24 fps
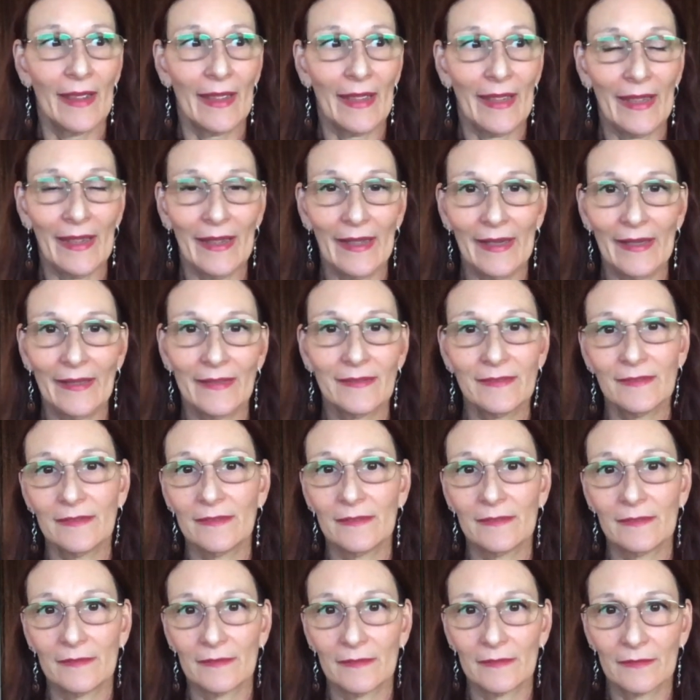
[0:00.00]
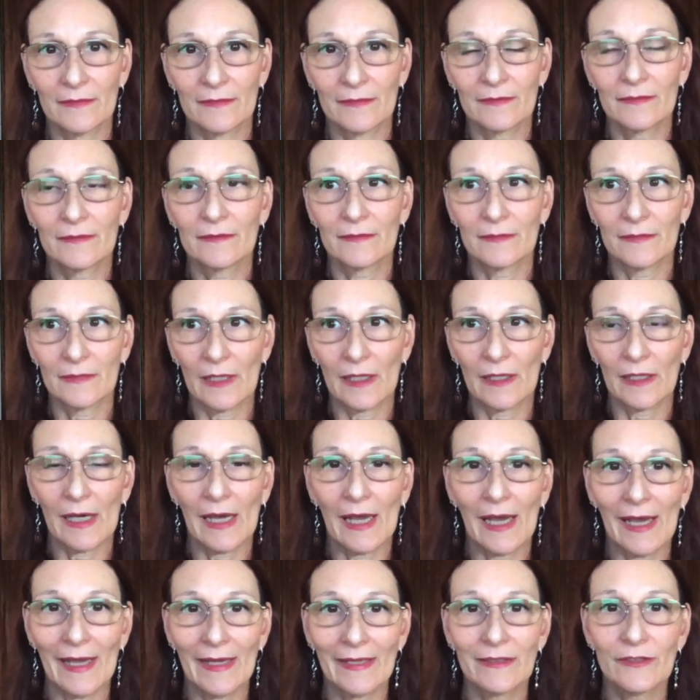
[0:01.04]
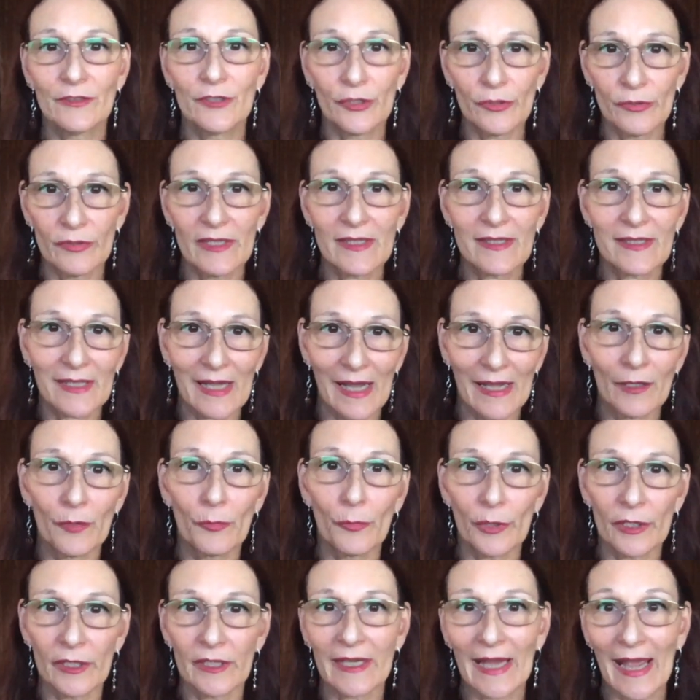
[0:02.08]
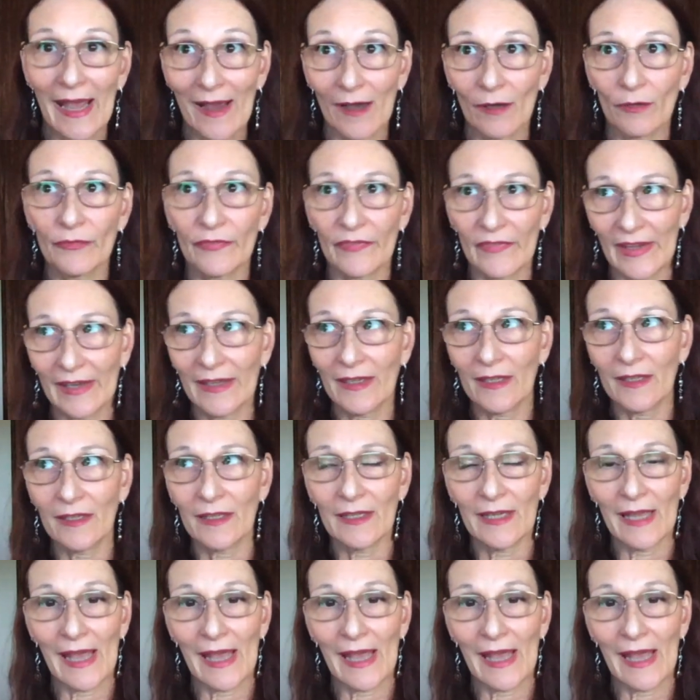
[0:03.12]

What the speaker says: And I do this kind of work out there,